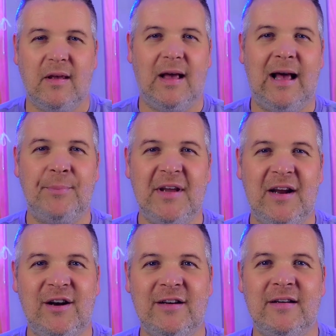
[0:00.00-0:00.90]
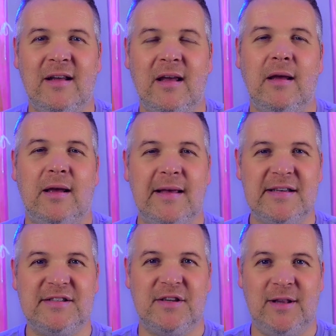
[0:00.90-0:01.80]
I'm Darren, and
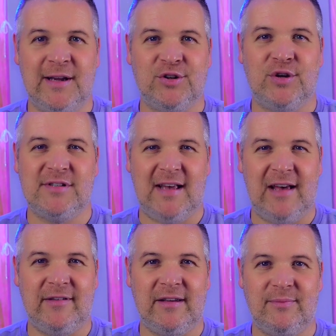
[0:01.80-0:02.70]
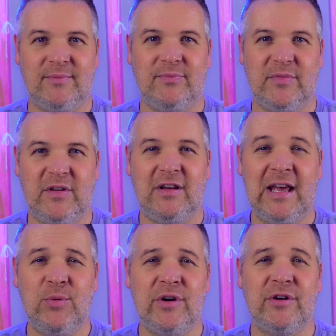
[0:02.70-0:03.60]
this is Electro Savvy. Today
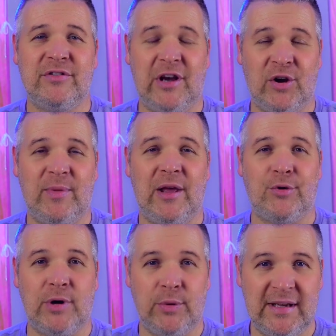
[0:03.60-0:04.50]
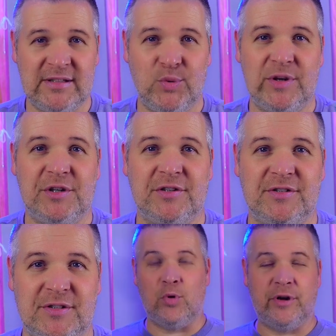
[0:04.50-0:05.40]
we're going to talk about three-way
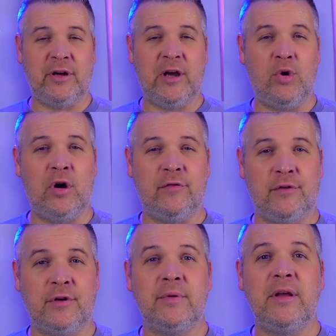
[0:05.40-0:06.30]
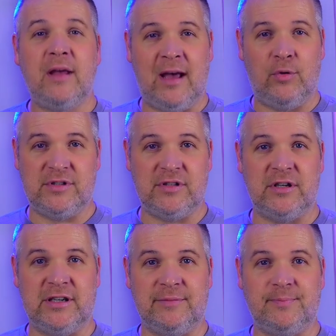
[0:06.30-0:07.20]
switches. We're going to go over how it's
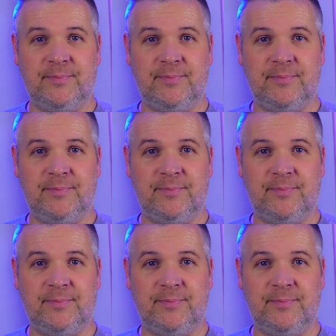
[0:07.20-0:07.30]
done.